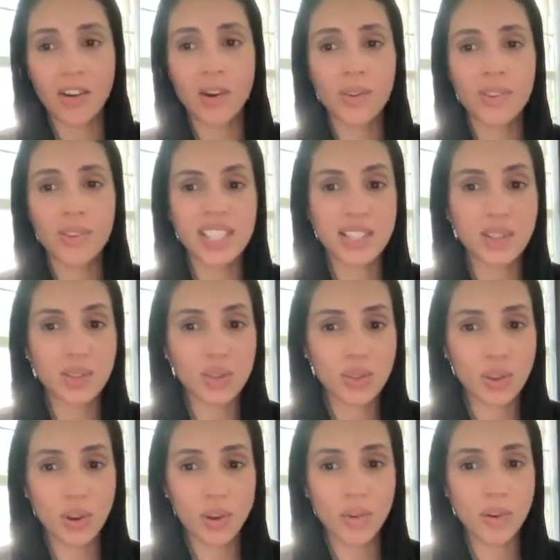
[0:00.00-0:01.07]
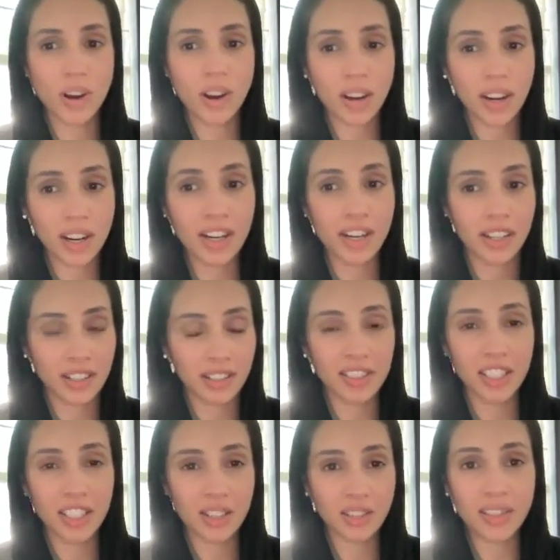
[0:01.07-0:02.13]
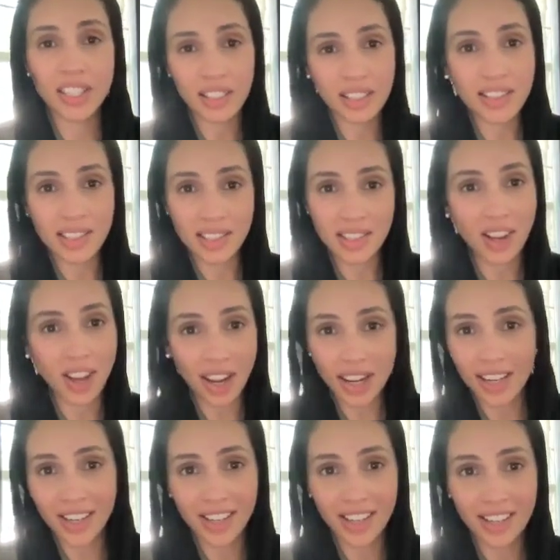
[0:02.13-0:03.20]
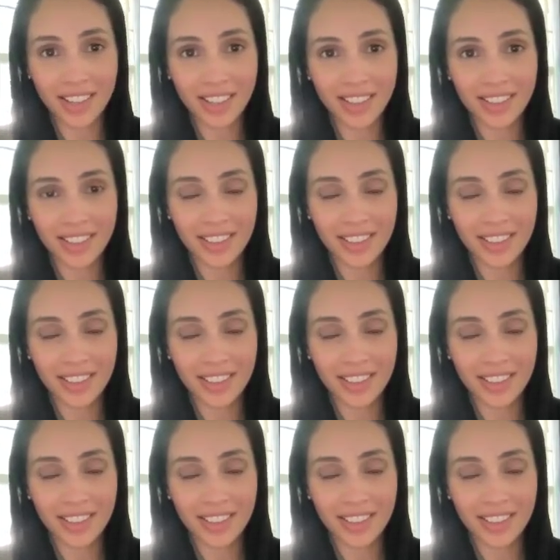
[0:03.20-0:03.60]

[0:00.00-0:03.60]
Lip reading: oh, this is so hard. It's hard.